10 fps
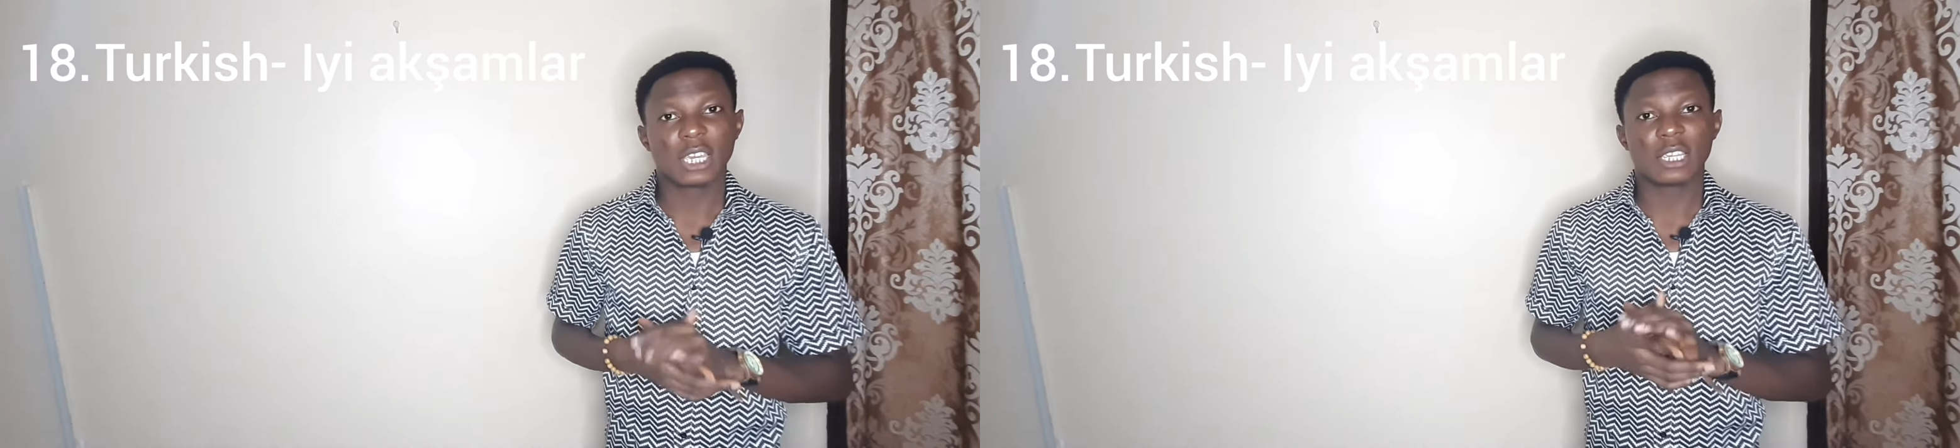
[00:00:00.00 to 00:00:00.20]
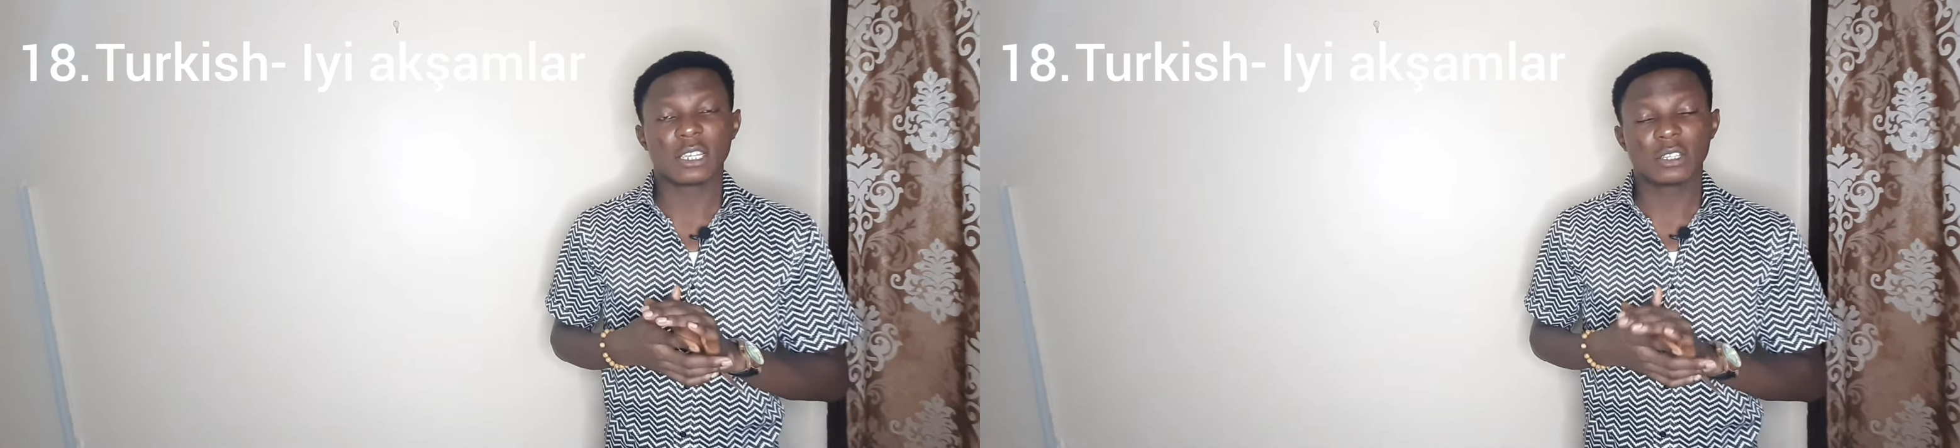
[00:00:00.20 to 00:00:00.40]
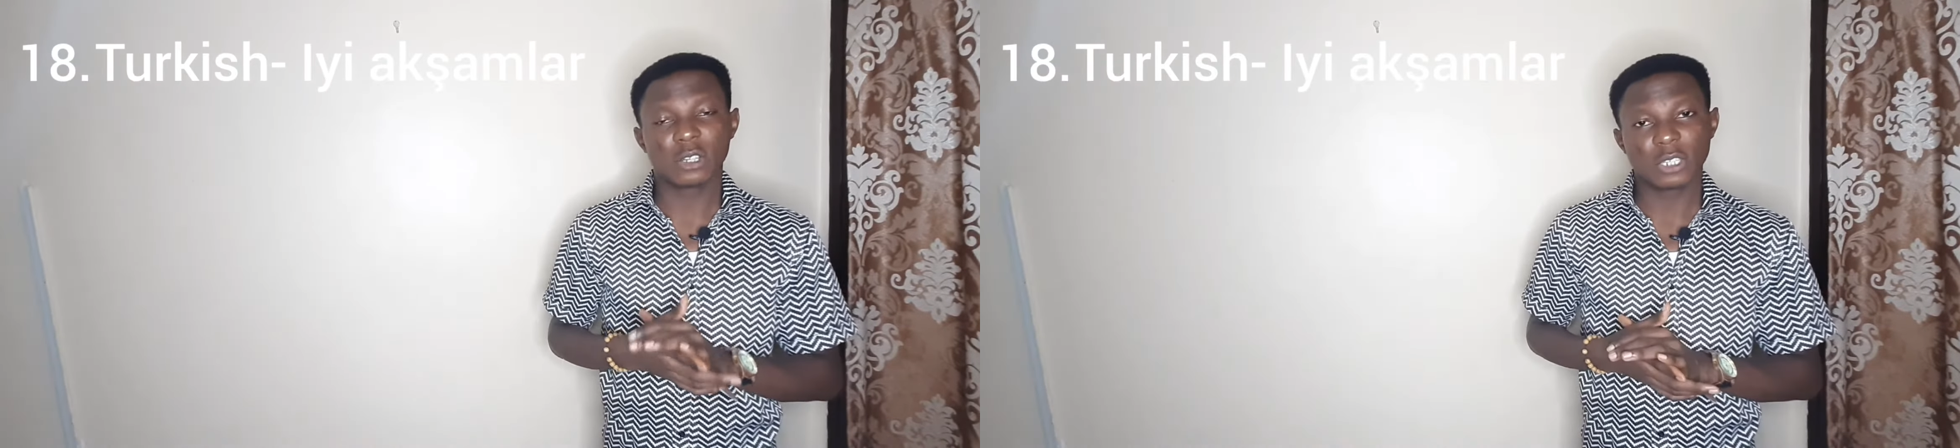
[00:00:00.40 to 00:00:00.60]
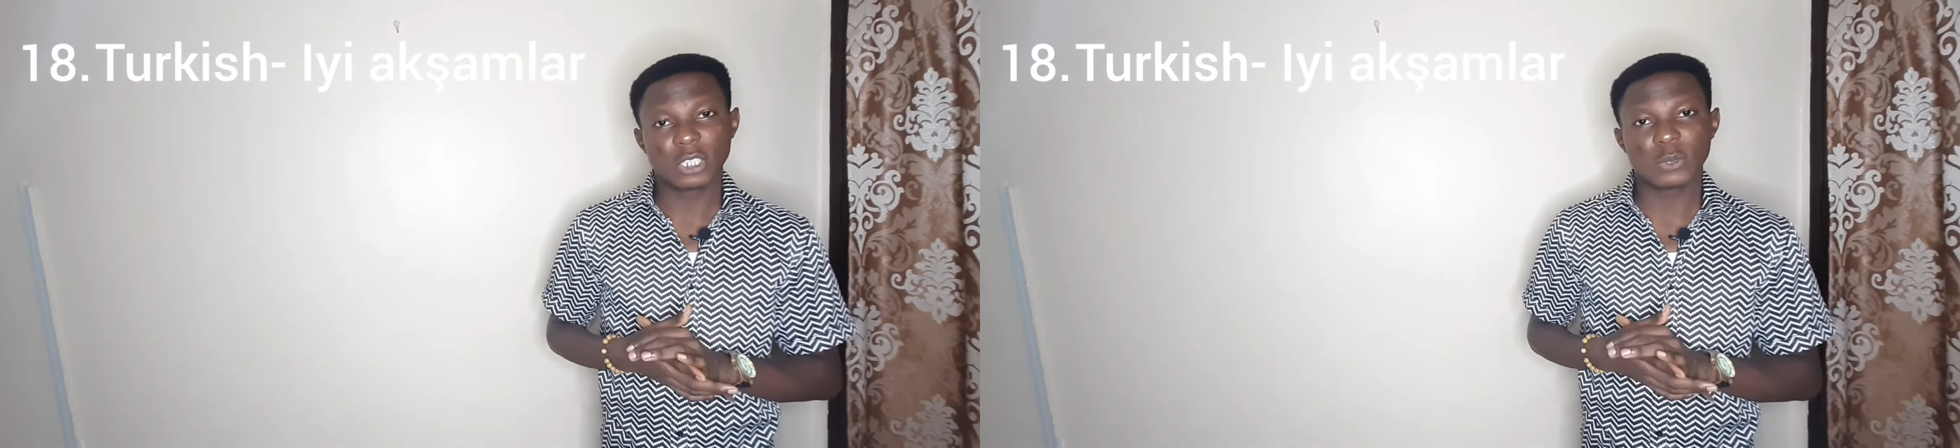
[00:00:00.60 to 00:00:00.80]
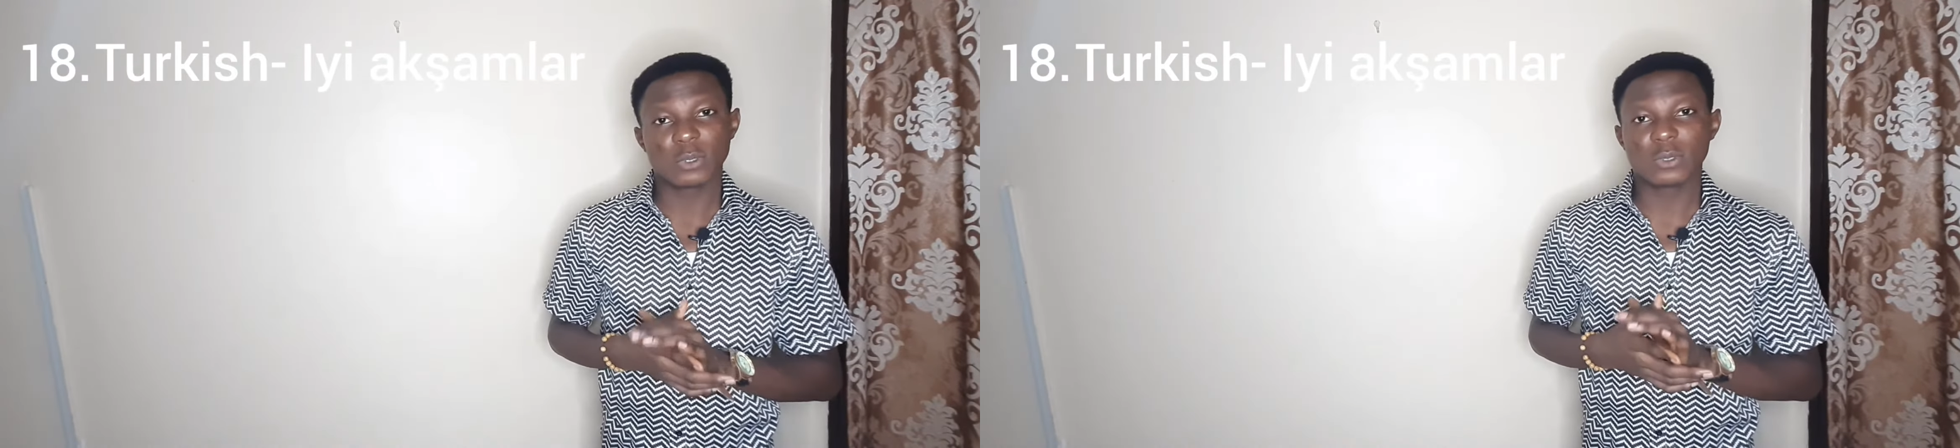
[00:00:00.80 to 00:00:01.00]
In
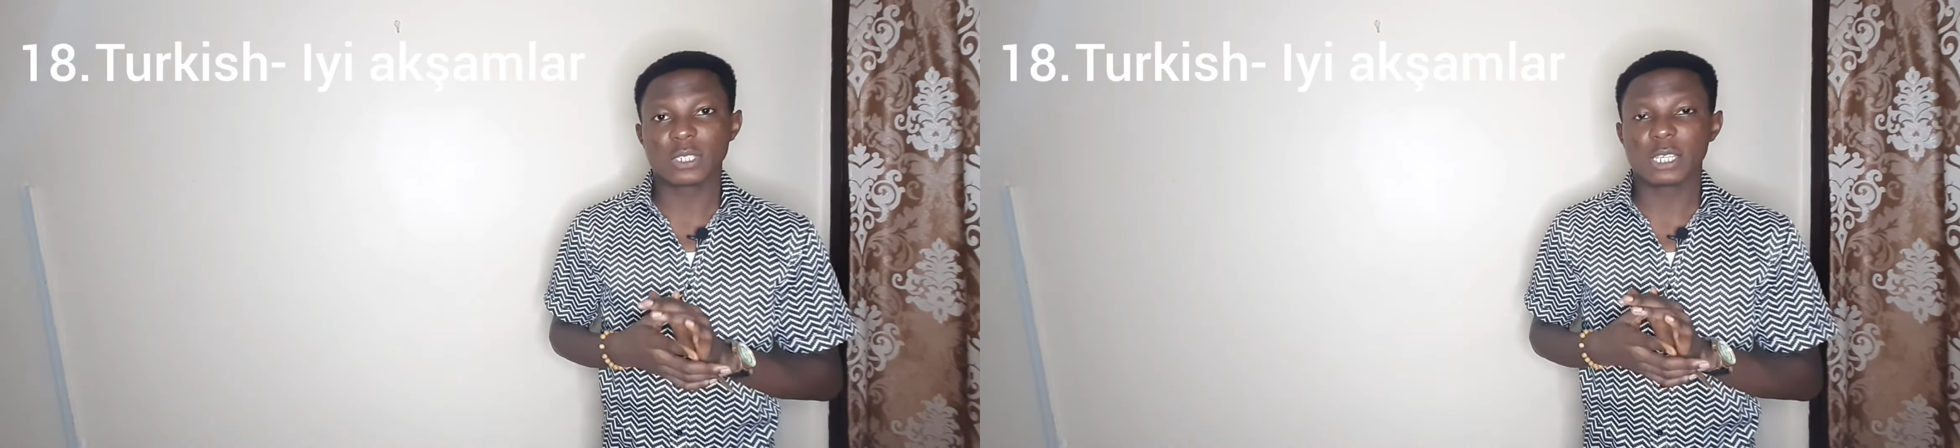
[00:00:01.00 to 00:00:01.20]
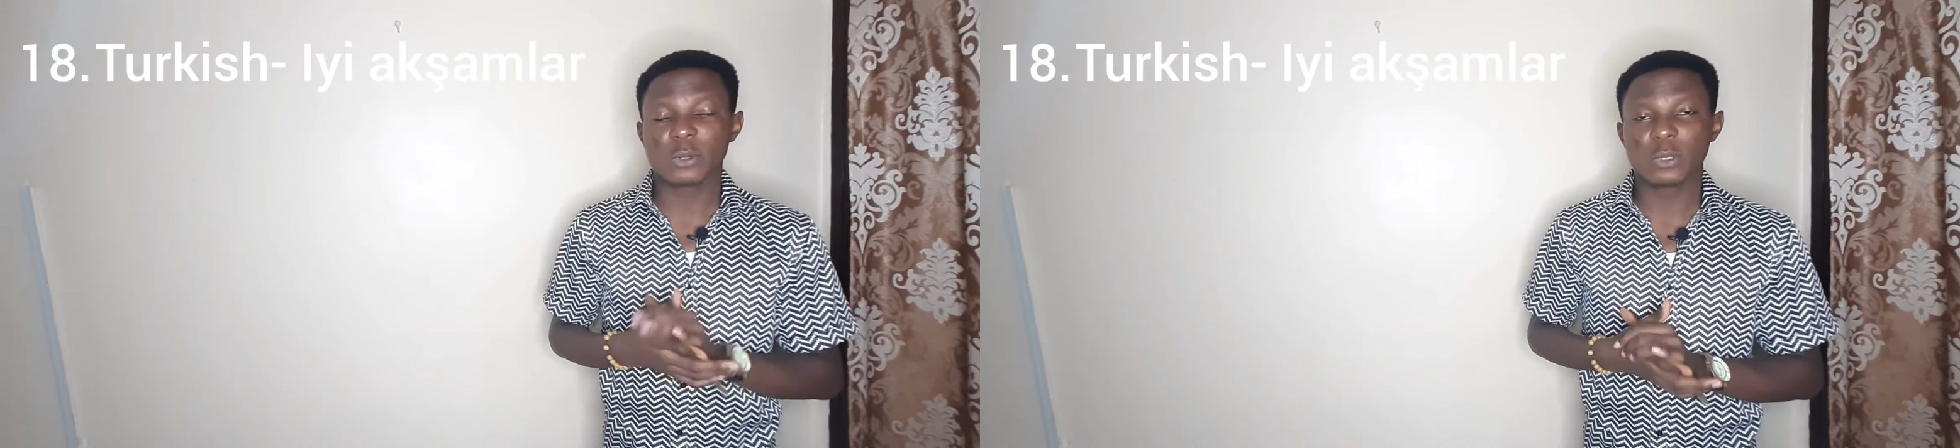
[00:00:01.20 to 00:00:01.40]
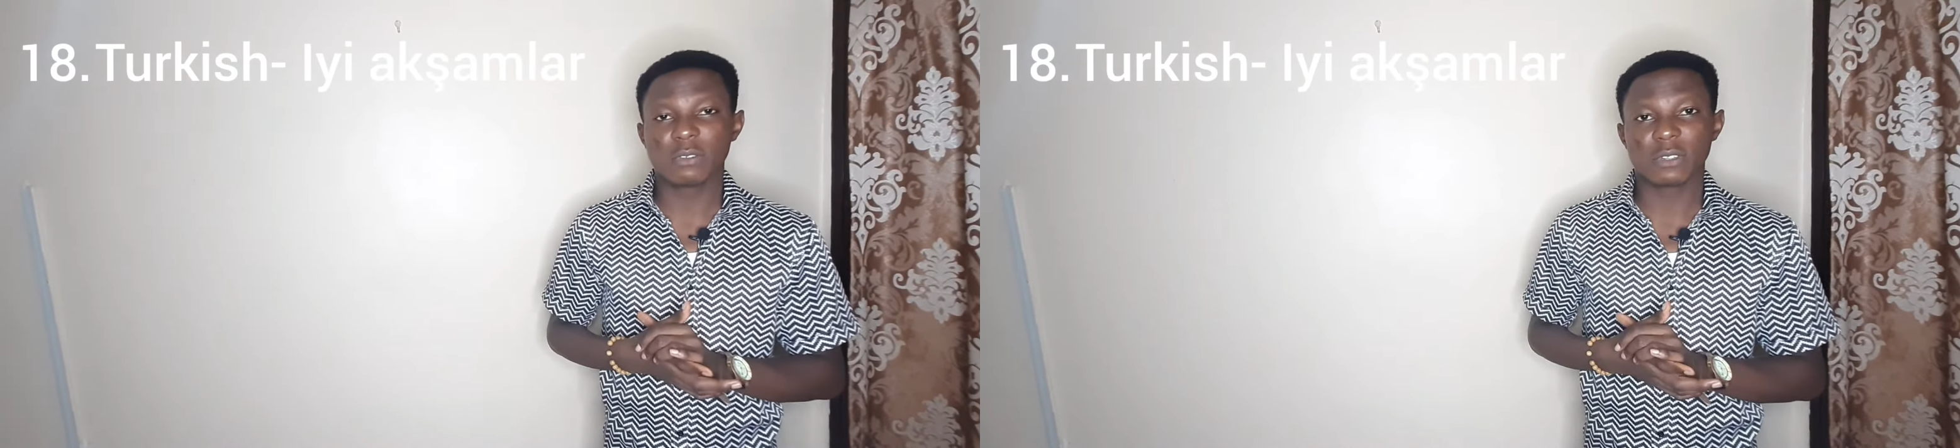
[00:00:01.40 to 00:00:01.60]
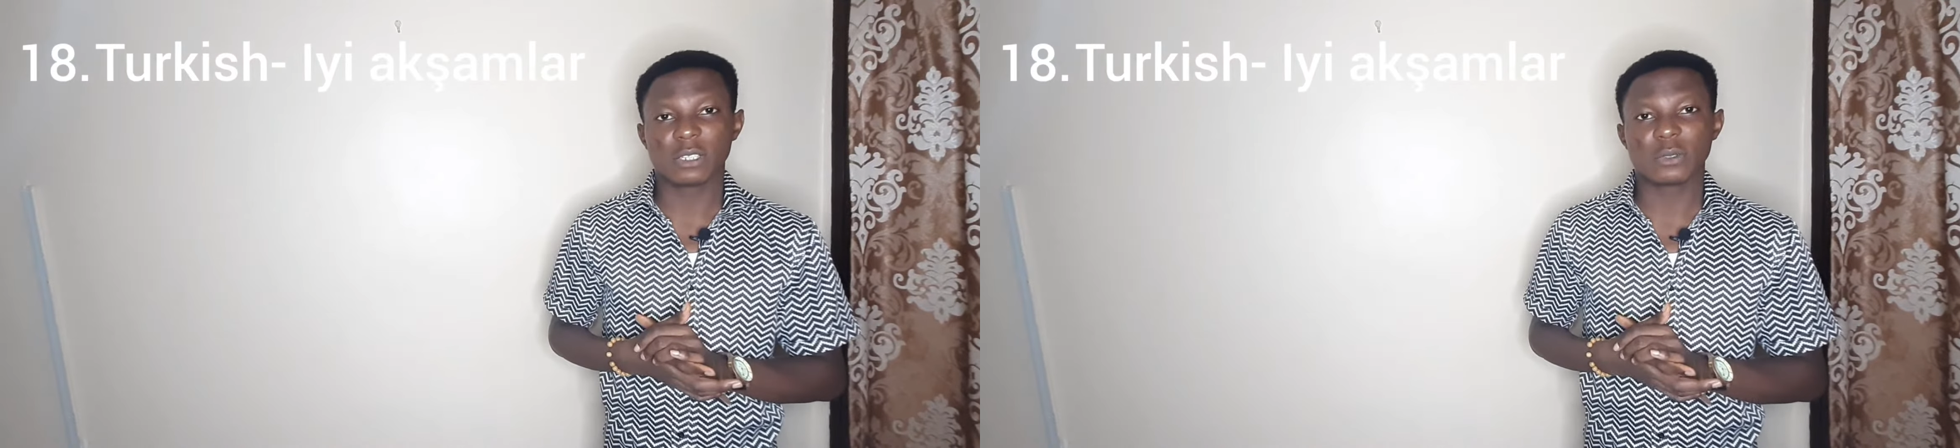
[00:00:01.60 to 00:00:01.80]
Turkish, you want to say good evening.